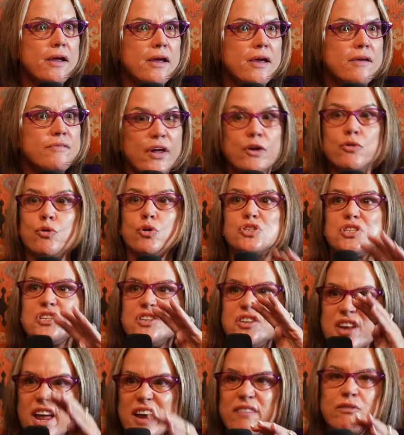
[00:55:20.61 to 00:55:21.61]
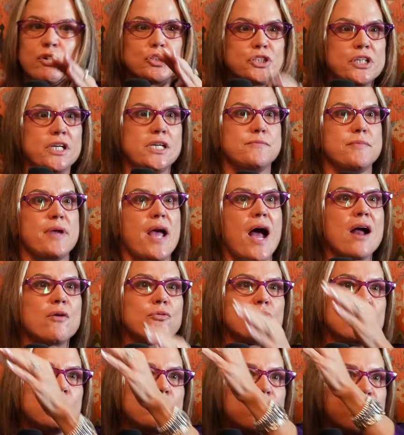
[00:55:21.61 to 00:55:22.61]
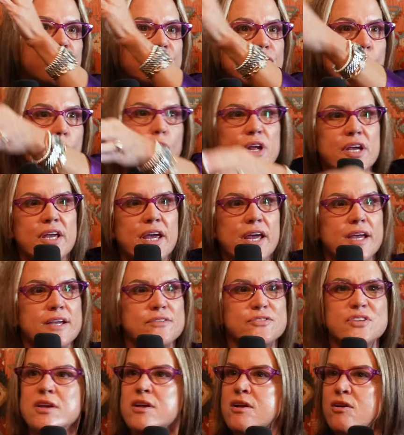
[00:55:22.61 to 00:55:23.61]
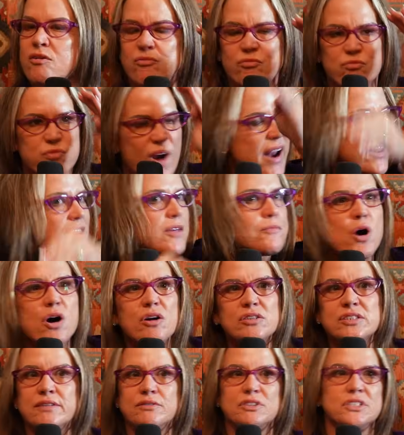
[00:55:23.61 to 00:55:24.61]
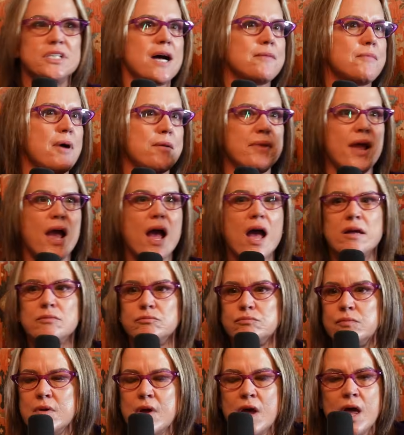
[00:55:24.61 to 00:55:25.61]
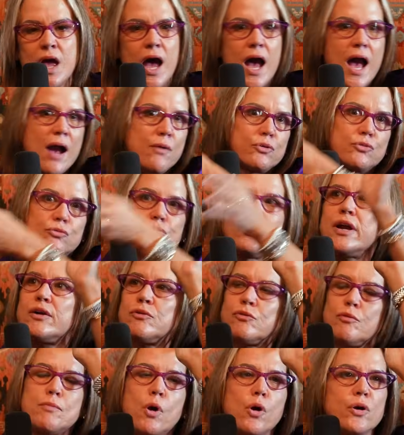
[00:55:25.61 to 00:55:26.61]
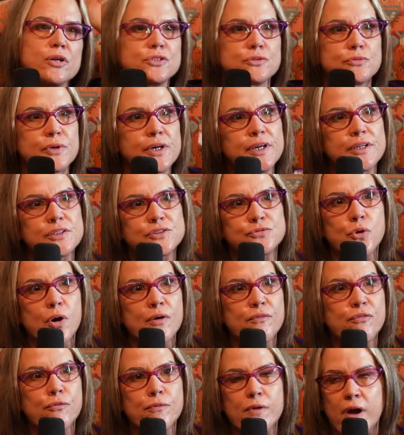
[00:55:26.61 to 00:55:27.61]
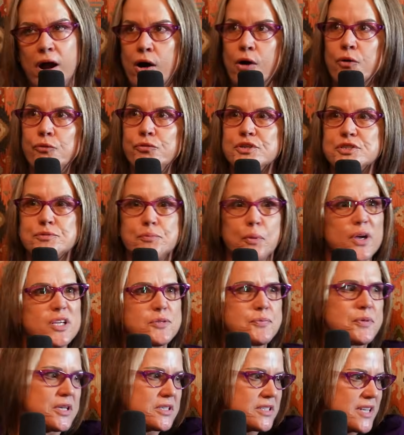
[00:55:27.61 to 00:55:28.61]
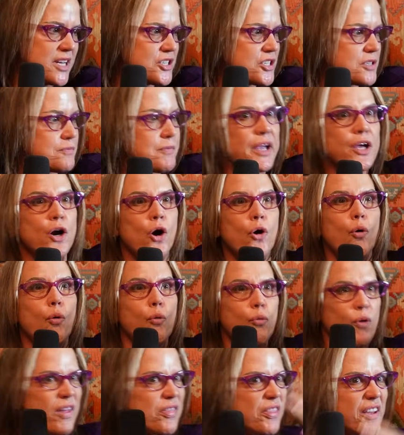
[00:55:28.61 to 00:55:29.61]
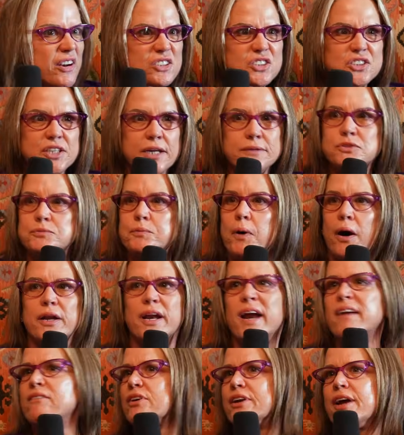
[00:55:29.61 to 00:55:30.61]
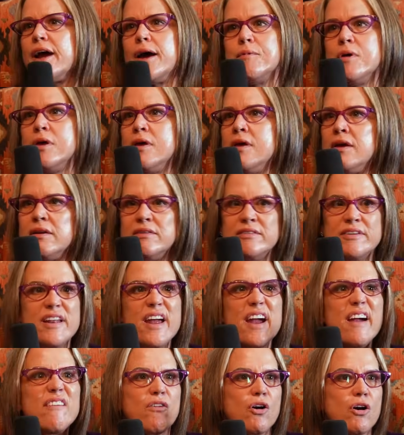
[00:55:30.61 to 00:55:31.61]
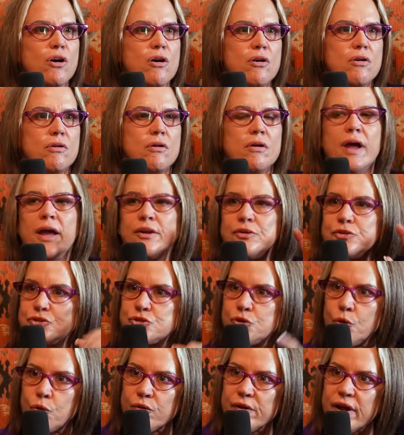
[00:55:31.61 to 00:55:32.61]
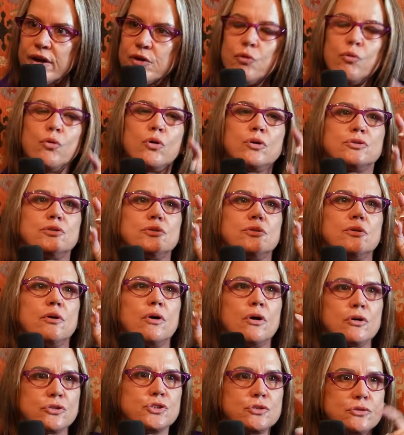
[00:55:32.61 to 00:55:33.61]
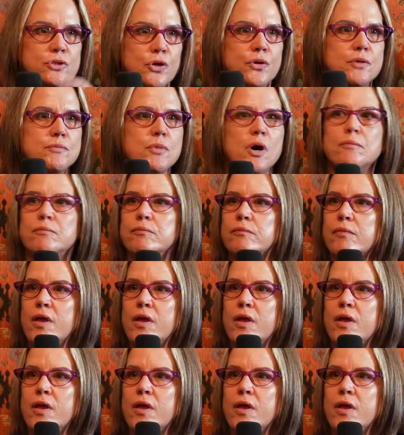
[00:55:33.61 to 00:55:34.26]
Yeah. That horse never cheated me. I roped 40 calves right out of the box every time. I mean, I would wreck Marty's Arena as far as I owned this place, because I just make hole right there, same spot every time. Never had to score that horse or tune him up.